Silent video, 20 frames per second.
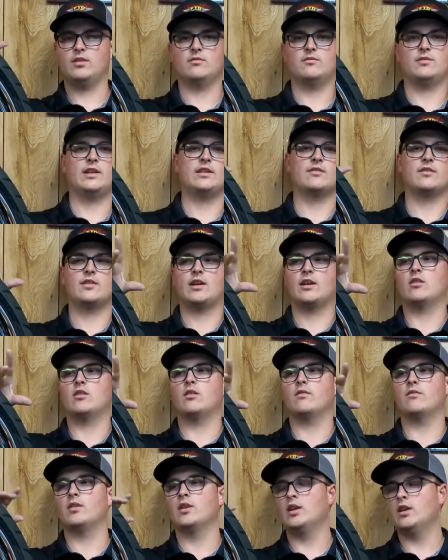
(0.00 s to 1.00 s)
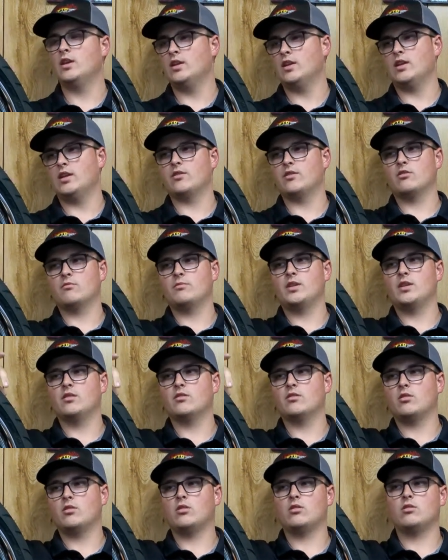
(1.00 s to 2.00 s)
Take the tire off and there will be a
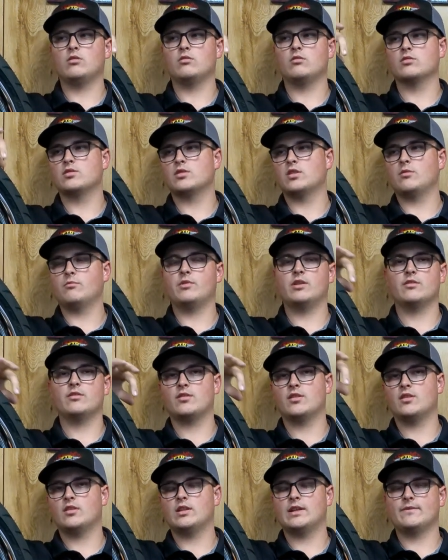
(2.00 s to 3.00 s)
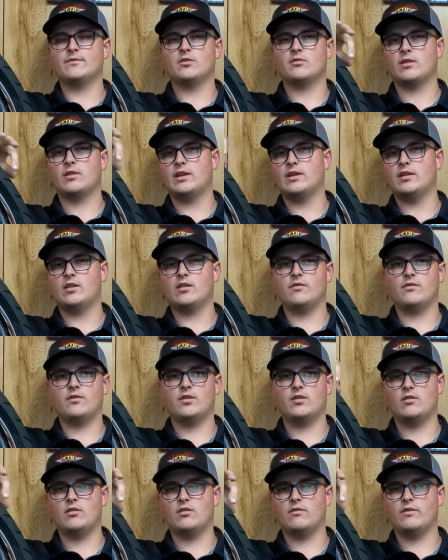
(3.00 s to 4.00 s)
little hole somewhere to the left or right of
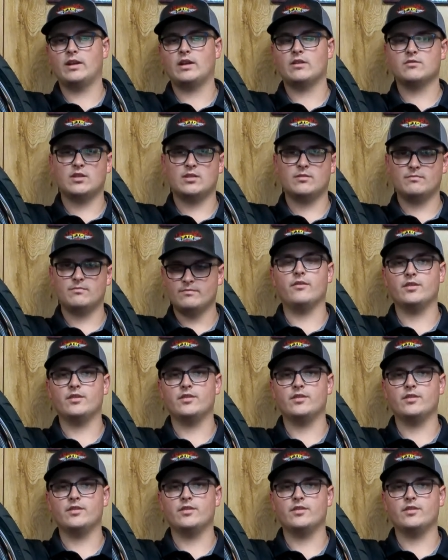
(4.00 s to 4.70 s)
the valve stem. The